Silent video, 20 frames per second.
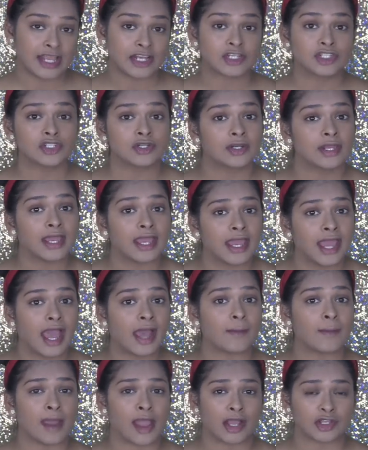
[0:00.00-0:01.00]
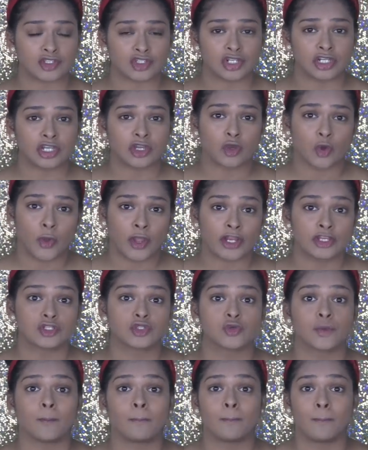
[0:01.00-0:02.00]
and today I'm actually going
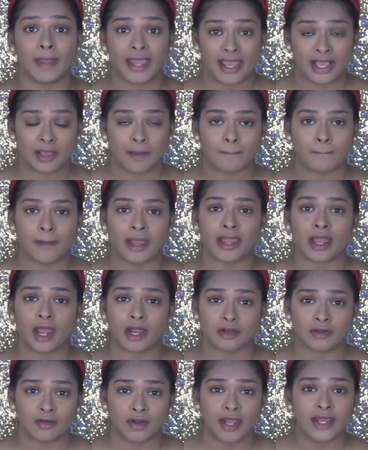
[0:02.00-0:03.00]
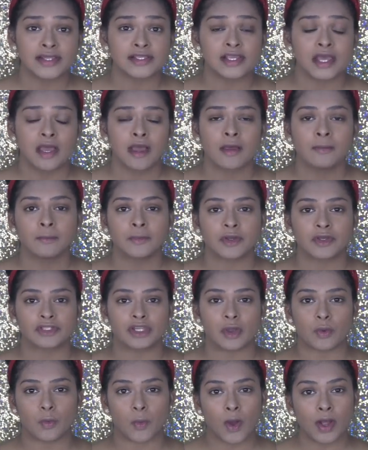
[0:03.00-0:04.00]
to bake my under eyes because
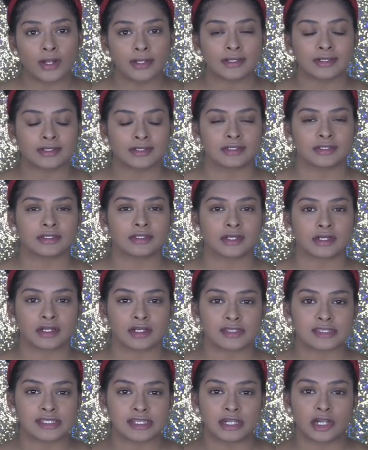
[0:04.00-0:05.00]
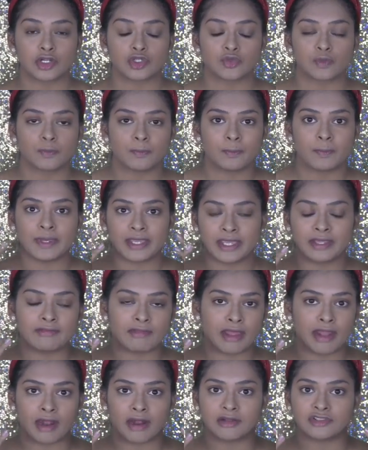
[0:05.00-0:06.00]
I want the concealer to be
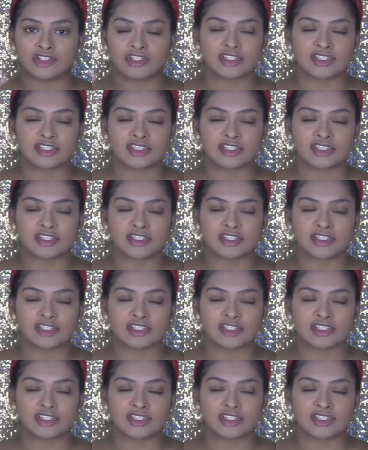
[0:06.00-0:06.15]
there,